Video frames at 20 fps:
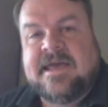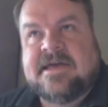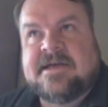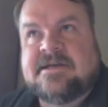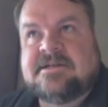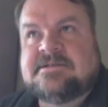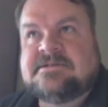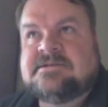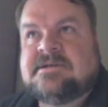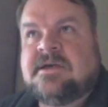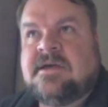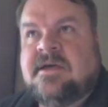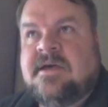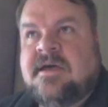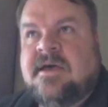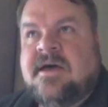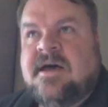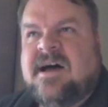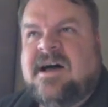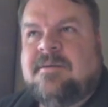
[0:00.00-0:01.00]
And
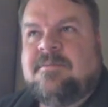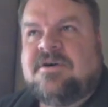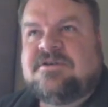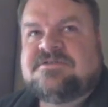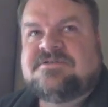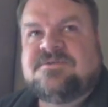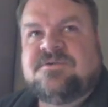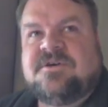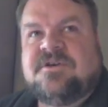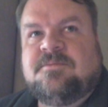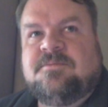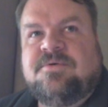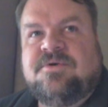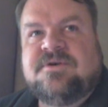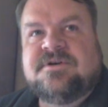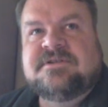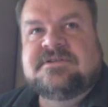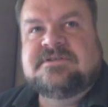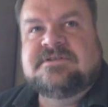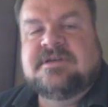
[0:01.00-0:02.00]
I'm also going to
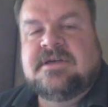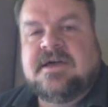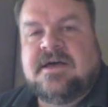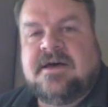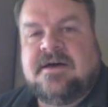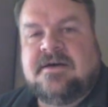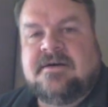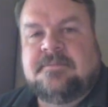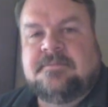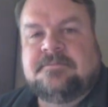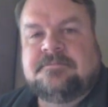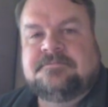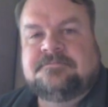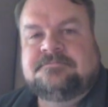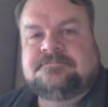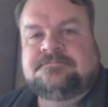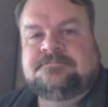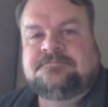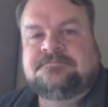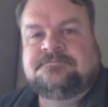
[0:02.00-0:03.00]
put a
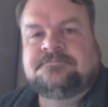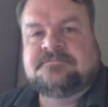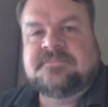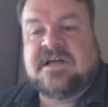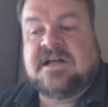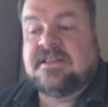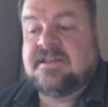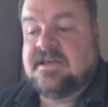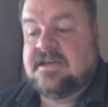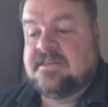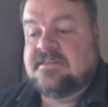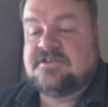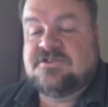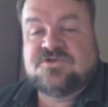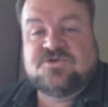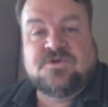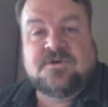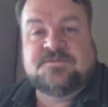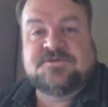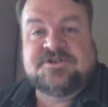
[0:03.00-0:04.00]
link in the
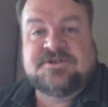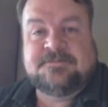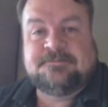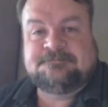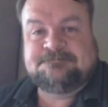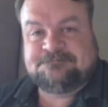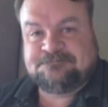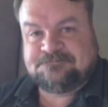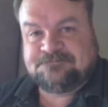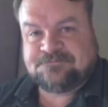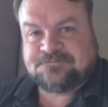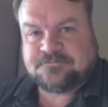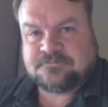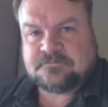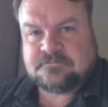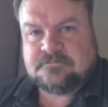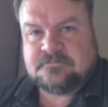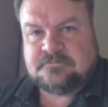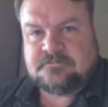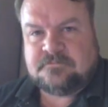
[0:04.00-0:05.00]
description
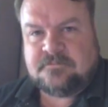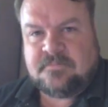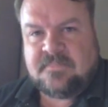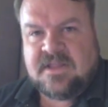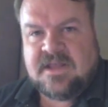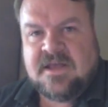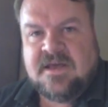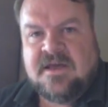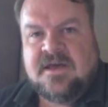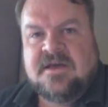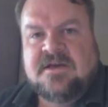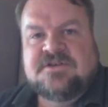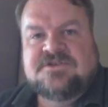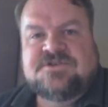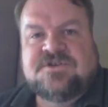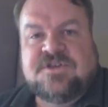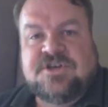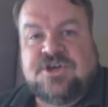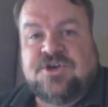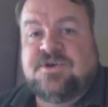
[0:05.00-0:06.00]

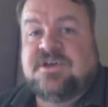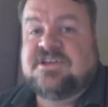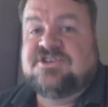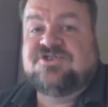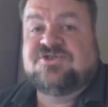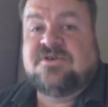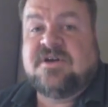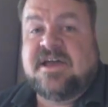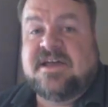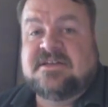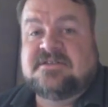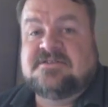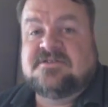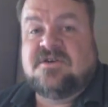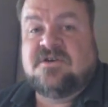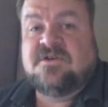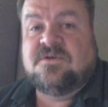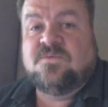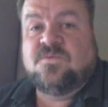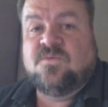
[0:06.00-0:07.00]
so that you can get your
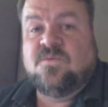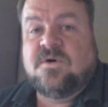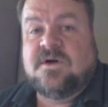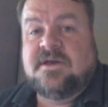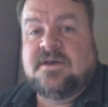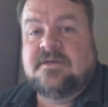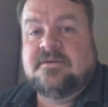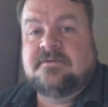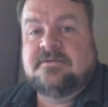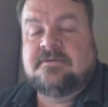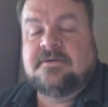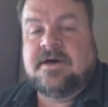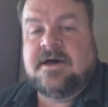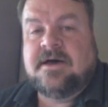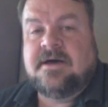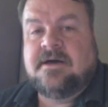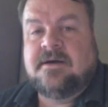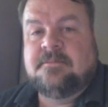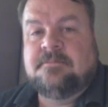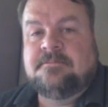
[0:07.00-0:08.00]
hands on one.
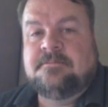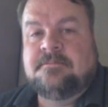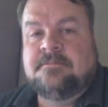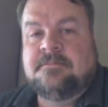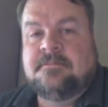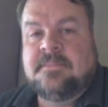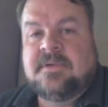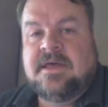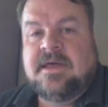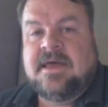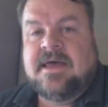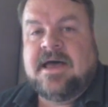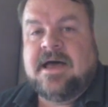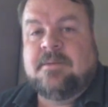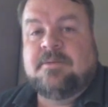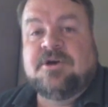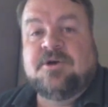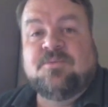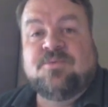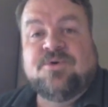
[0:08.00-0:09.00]

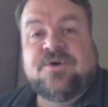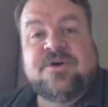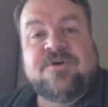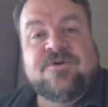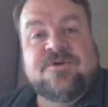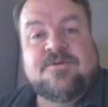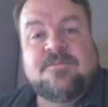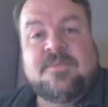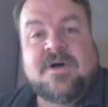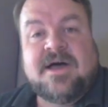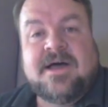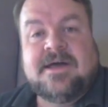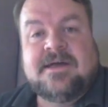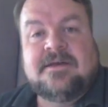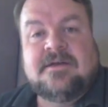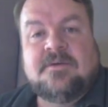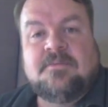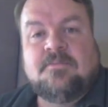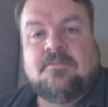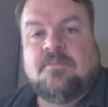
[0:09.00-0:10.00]
I'm going to pre-order
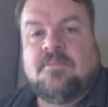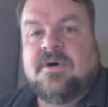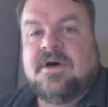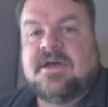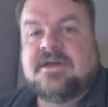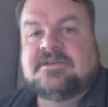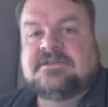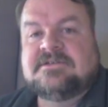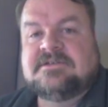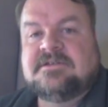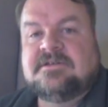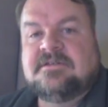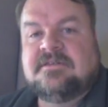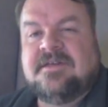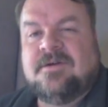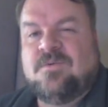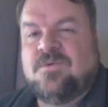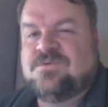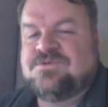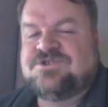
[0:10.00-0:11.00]
mine, but
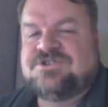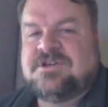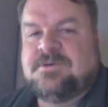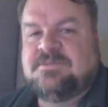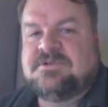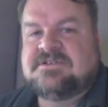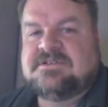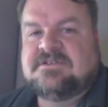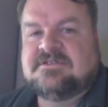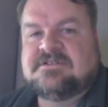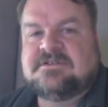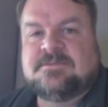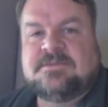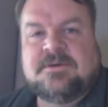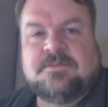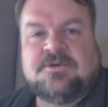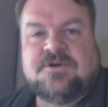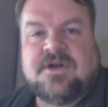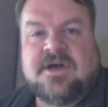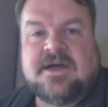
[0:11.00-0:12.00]
they won't ship until
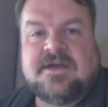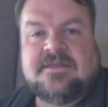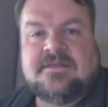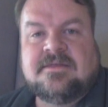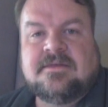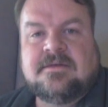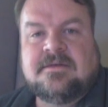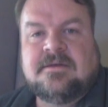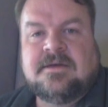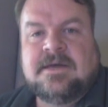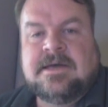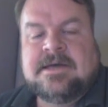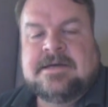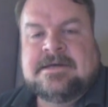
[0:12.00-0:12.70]
September 9th,